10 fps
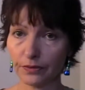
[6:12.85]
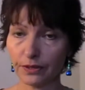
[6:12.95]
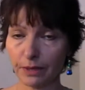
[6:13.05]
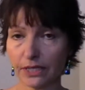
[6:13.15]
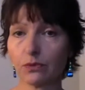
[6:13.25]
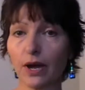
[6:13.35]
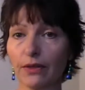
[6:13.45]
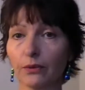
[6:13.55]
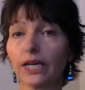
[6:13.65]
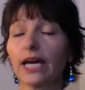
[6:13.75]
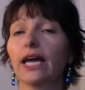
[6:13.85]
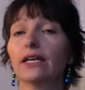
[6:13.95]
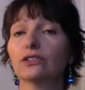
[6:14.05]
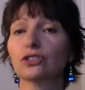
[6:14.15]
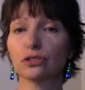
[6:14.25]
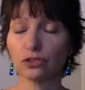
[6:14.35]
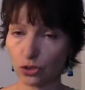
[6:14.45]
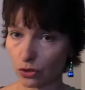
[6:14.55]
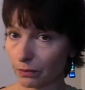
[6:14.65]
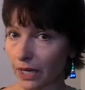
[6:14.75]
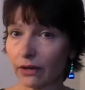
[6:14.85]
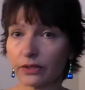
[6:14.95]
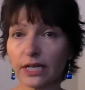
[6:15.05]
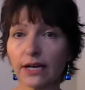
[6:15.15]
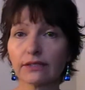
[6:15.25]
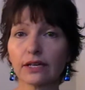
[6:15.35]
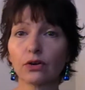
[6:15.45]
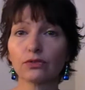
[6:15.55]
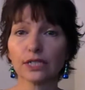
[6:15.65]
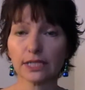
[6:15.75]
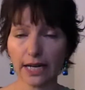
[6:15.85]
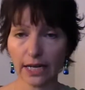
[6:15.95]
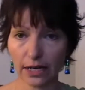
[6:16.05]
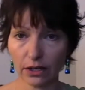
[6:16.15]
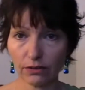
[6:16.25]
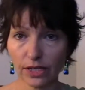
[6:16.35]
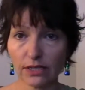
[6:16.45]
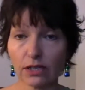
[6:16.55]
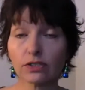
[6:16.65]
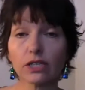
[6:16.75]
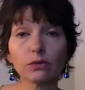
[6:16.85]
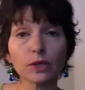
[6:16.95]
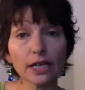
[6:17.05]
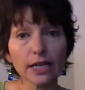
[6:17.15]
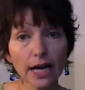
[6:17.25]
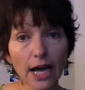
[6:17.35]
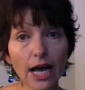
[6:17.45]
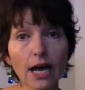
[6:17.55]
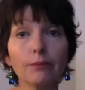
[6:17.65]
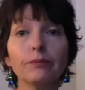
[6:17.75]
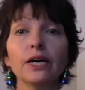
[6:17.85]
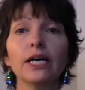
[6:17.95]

the best way that we can to sort of parent ourselves and take care of ourselves so that we can calm.